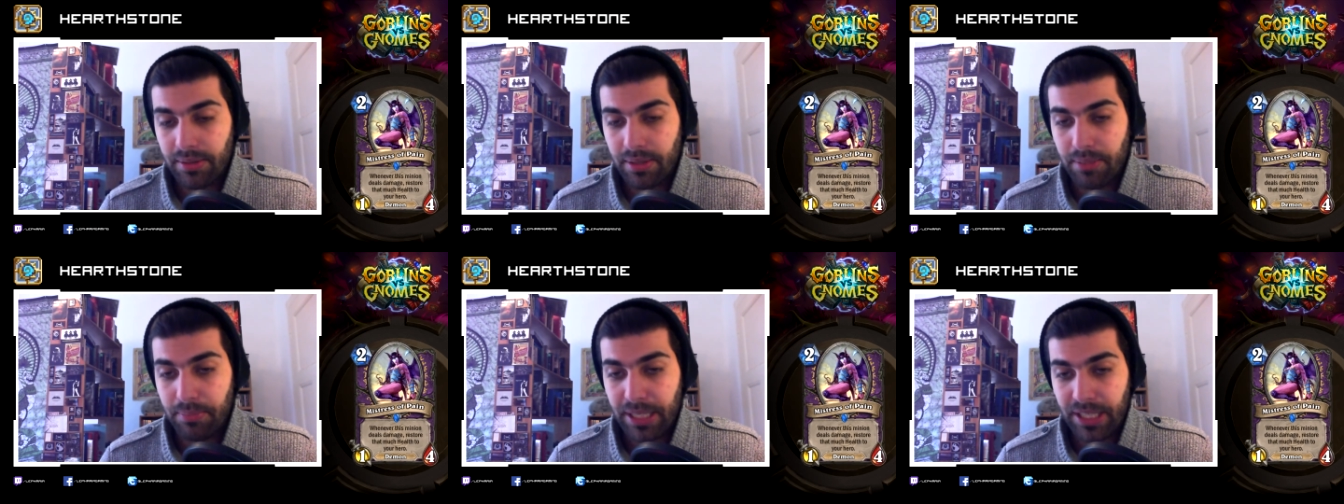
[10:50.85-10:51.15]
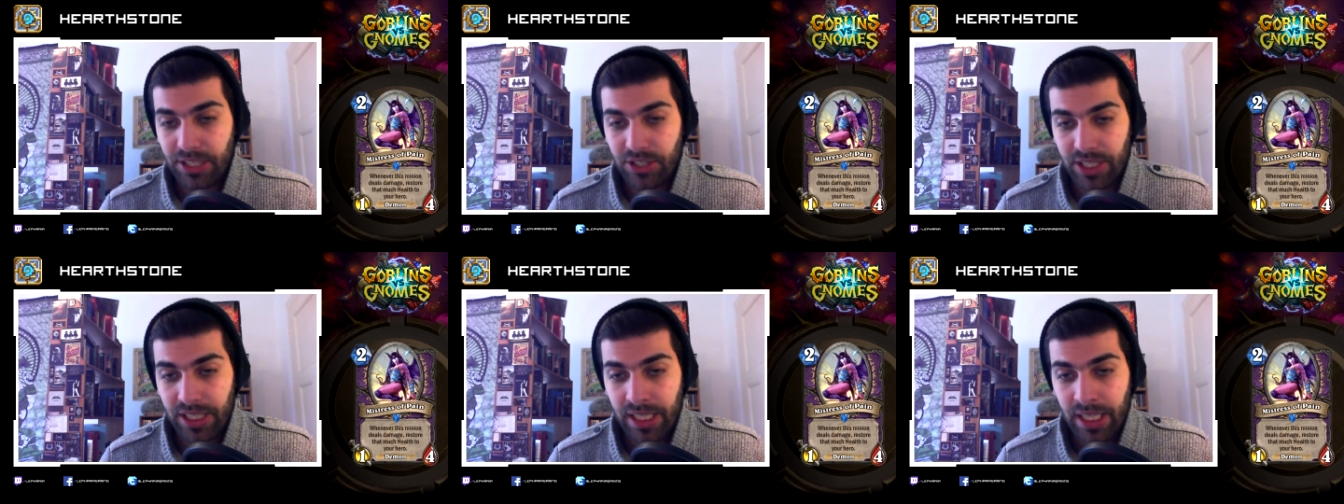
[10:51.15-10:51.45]

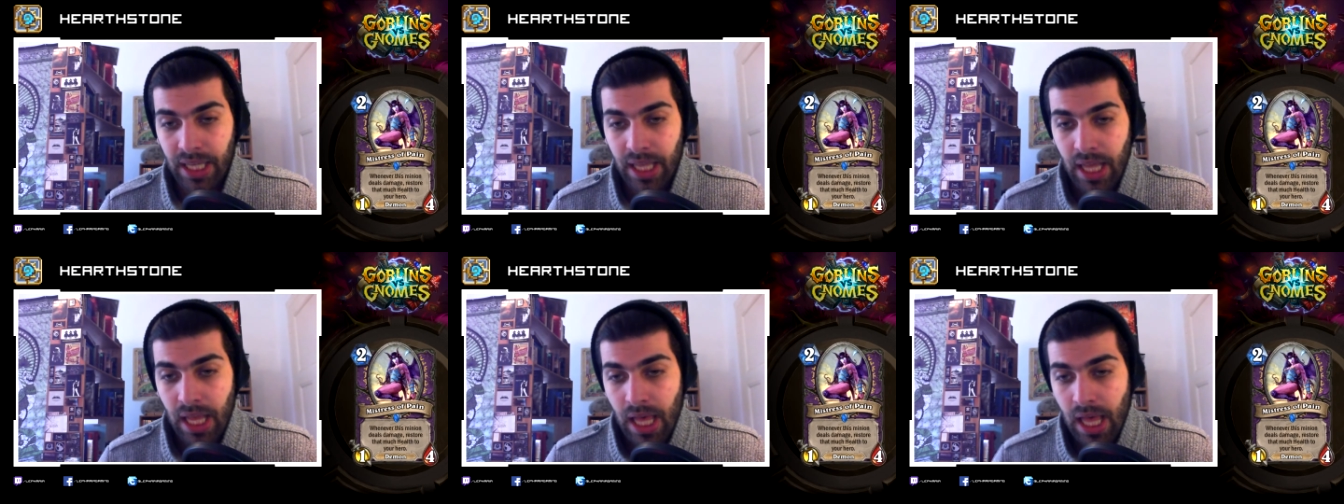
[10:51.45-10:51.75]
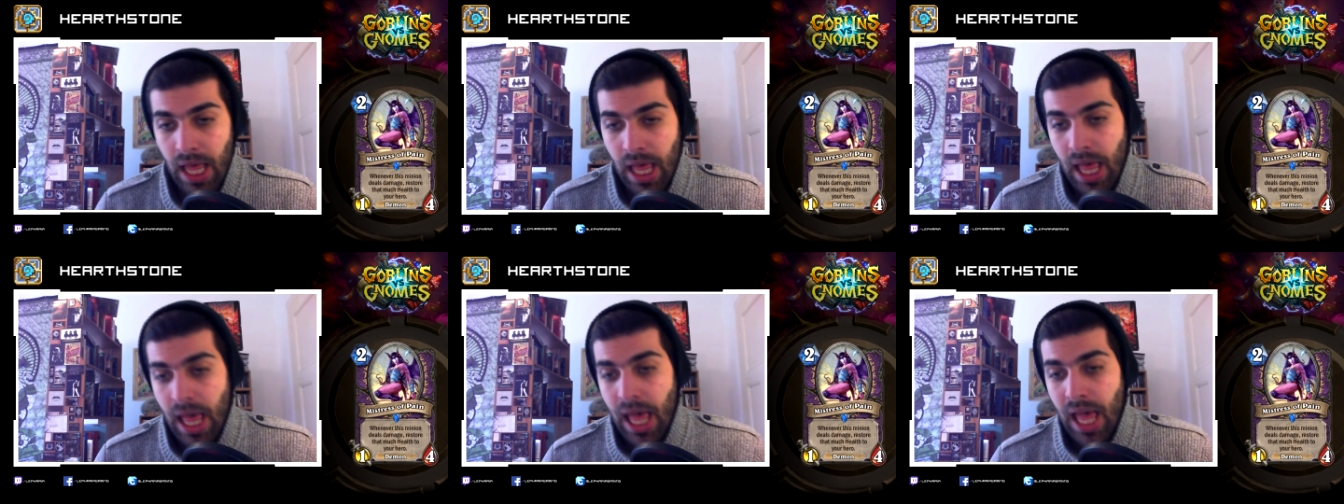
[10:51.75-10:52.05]
Magic.
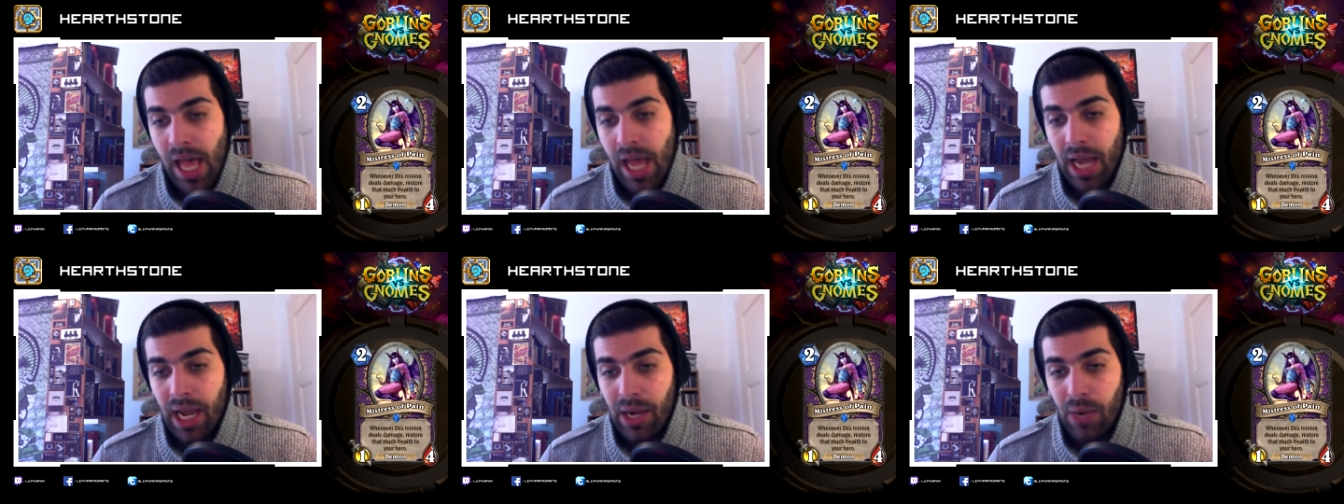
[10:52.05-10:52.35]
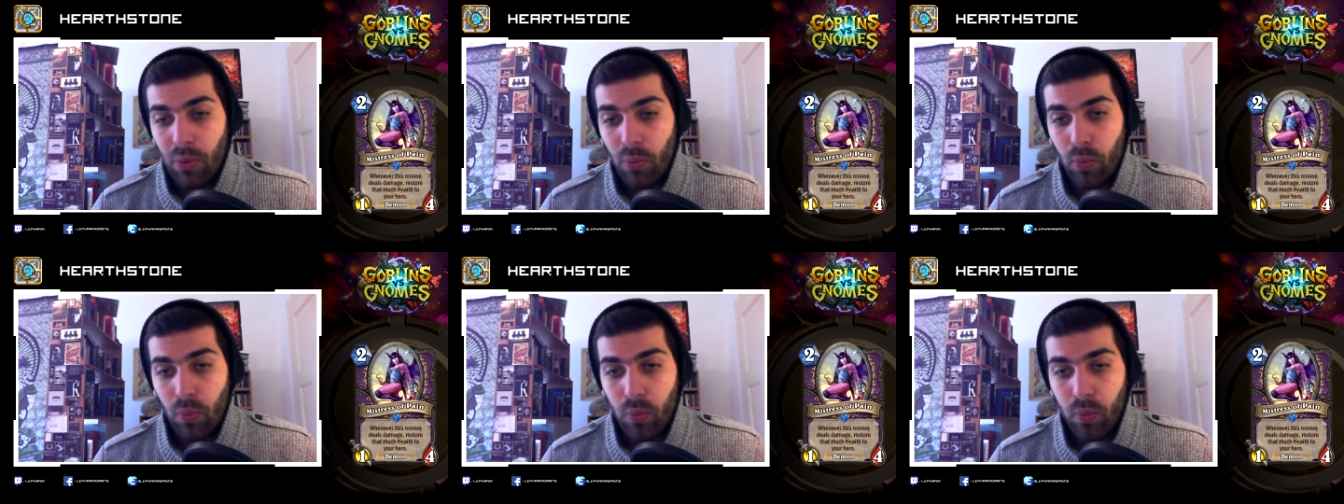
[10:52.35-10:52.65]

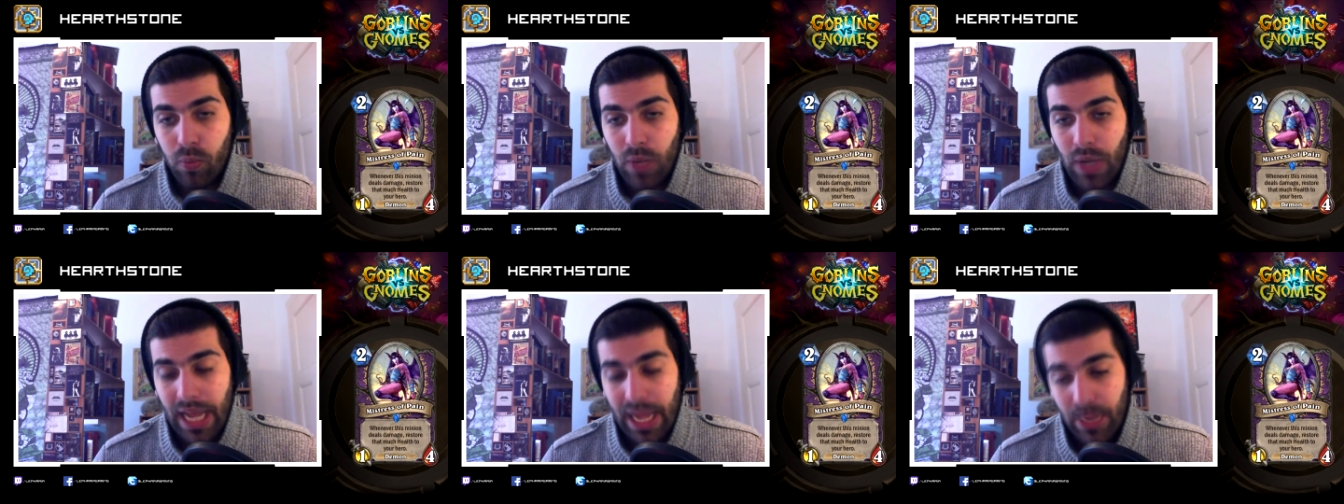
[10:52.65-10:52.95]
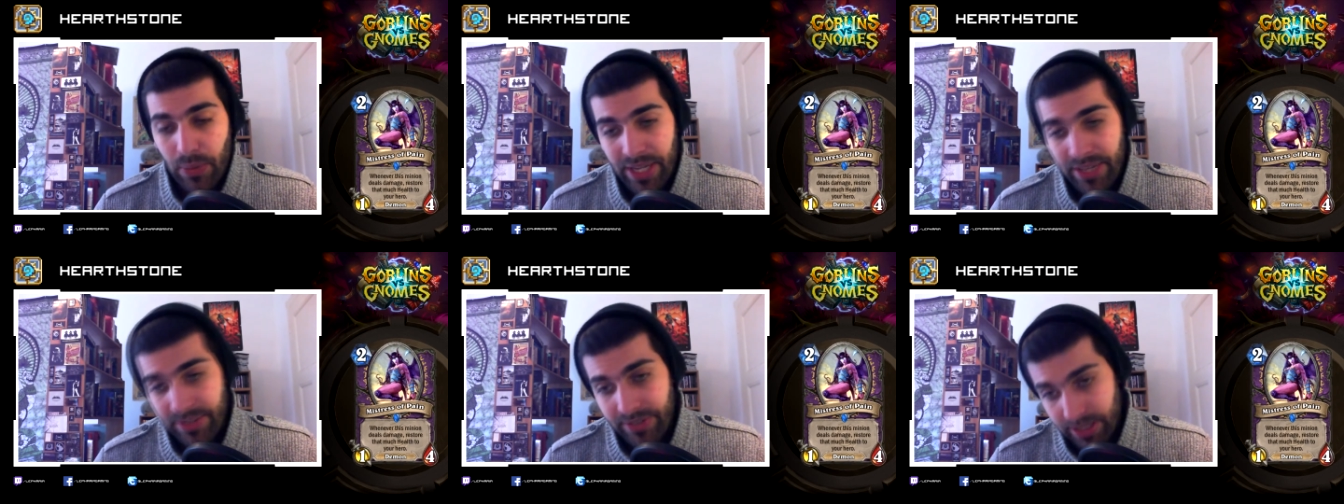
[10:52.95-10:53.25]

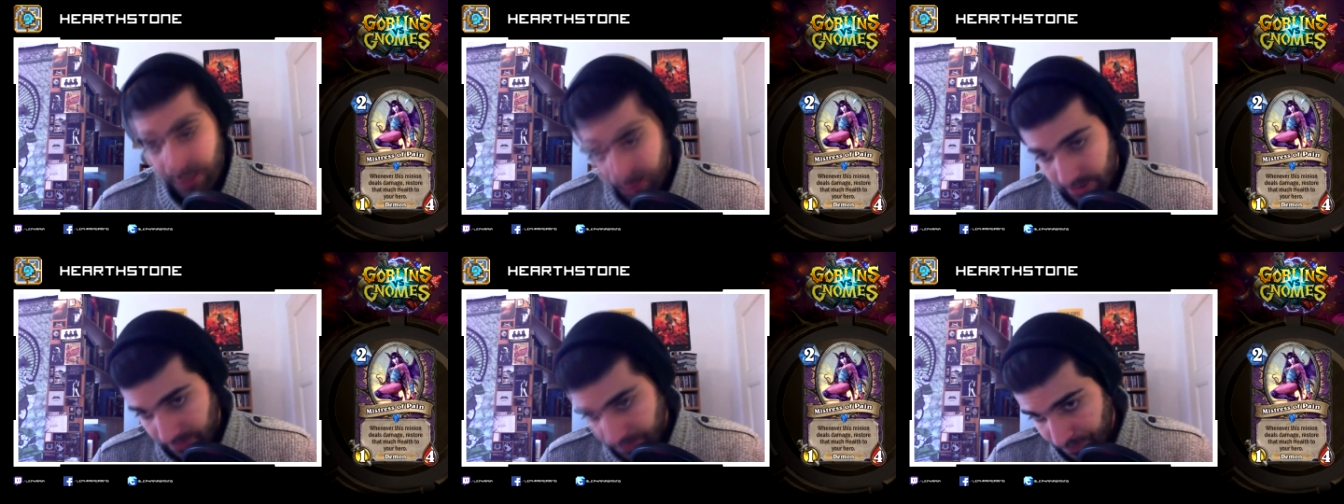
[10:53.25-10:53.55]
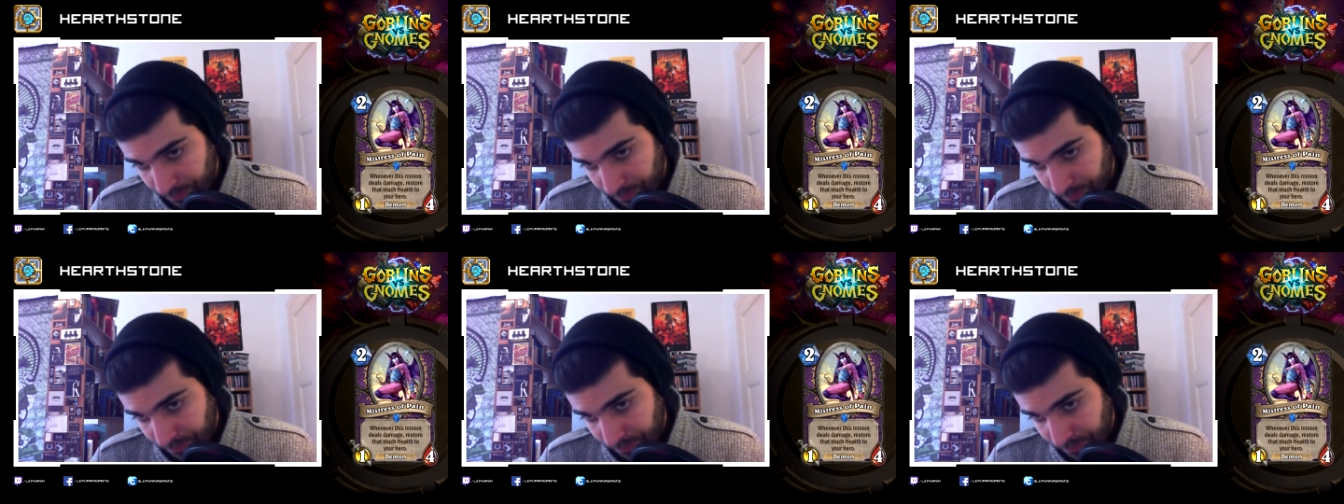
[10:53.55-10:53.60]
However,